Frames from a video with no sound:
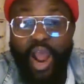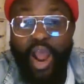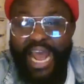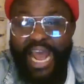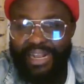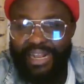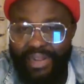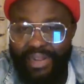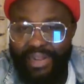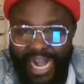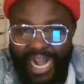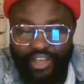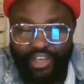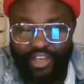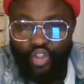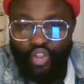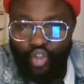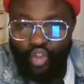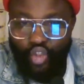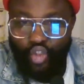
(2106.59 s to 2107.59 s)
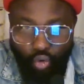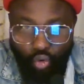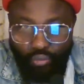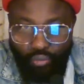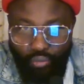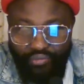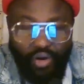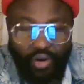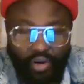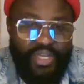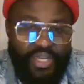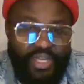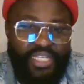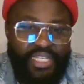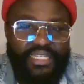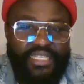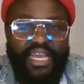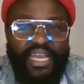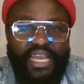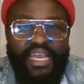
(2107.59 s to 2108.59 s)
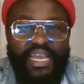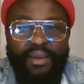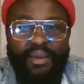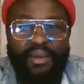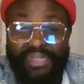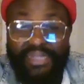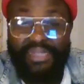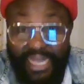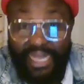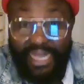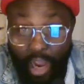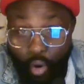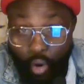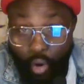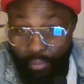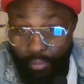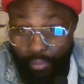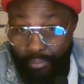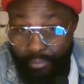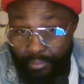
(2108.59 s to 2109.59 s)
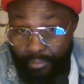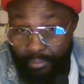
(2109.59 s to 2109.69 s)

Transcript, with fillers: and carry Njoku from his maternal home.